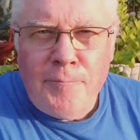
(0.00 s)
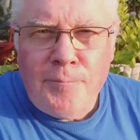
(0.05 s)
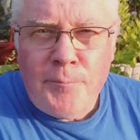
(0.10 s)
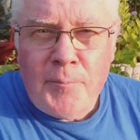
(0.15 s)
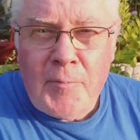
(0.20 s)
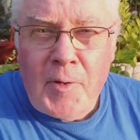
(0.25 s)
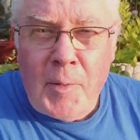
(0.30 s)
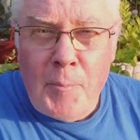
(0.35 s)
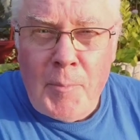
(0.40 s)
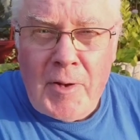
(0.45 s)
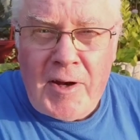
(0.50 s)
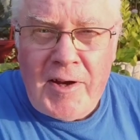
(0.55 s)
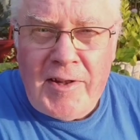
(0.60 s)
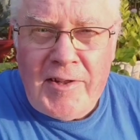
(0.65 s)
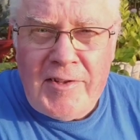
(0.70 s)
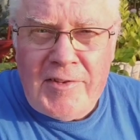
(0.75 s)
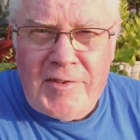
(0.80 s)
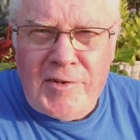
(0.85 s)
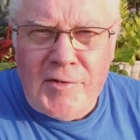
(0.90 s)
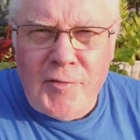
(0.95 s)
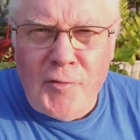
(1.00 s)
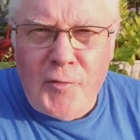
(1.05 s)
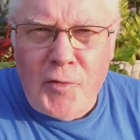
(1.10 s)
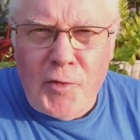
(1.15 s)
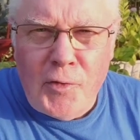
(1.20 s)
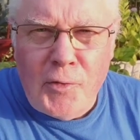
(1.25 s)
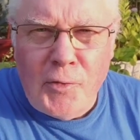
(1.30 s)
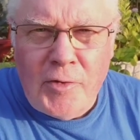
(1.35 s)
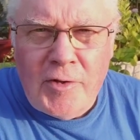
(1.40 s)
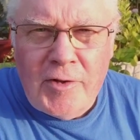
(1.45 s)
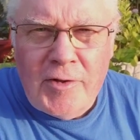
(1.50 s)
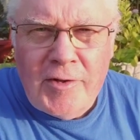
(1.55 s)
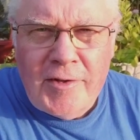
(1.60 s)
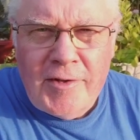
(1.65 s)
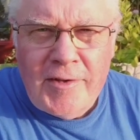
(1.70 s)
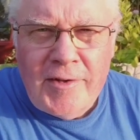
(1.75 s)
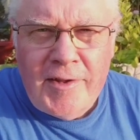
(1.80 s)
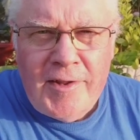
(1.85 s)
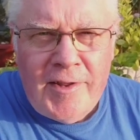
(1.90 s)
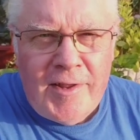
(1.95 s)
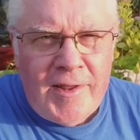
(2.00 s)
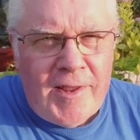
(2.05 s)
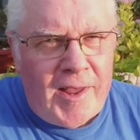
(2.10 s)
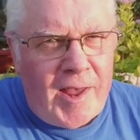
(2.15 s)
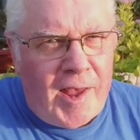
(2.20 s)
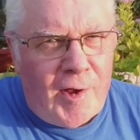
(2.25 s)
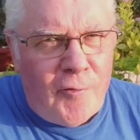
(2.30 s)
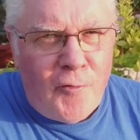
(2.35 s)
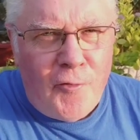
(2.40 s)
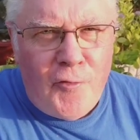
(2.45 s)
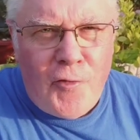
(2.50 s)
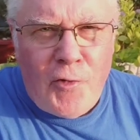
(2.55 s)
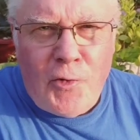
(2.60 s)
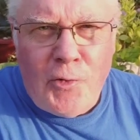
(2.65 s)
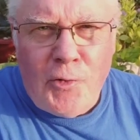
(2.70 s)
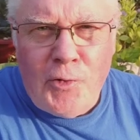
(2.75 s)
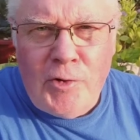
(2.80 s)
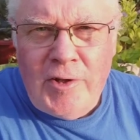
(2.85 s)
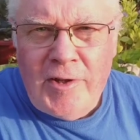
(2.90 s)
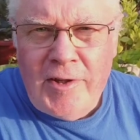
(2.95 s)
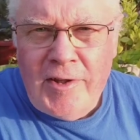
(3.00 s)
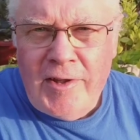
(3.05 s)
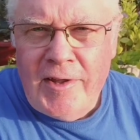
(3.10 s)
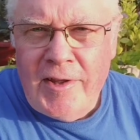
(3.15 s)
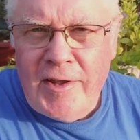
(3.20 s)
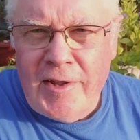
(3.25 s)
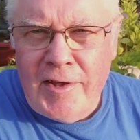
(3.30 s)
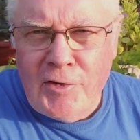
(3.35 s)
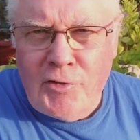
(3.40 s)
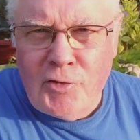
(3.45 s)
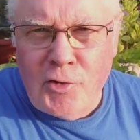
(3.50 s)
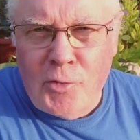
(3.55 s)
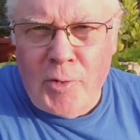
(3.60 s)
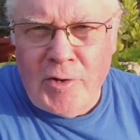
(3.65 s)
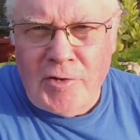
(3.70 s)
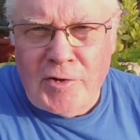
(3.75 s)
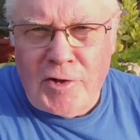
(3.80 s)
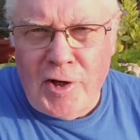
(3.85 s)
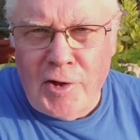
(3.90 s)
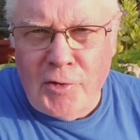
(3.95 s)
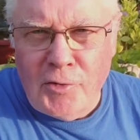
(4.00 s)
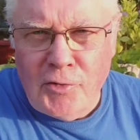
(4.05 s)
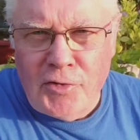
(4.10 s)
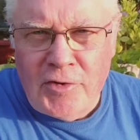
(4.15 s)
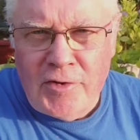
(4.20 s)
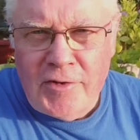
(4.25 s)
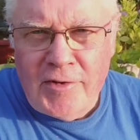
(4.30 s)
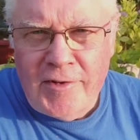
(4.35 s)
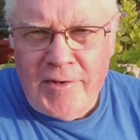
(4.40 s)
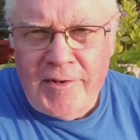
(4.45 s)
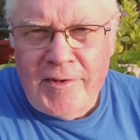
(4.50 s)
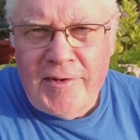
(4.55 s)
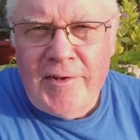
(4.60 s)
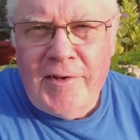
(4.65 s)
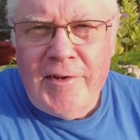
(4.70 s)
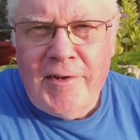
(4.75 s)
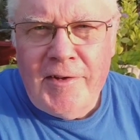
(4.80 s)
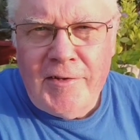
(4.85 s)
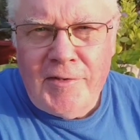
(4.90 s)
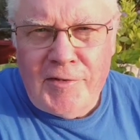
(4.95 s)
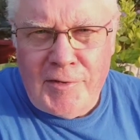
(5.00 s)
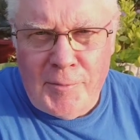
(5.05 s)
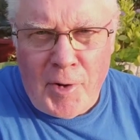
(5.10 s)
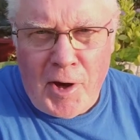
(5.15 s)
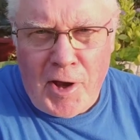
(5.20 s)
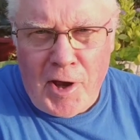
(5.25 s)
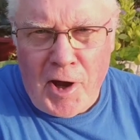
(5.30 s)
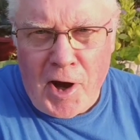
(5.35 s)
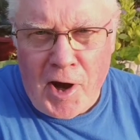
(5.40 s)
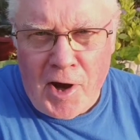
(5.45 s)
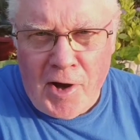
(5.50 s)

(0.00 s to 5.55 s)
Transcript: Middle Eastern food. And food is always close to my heart.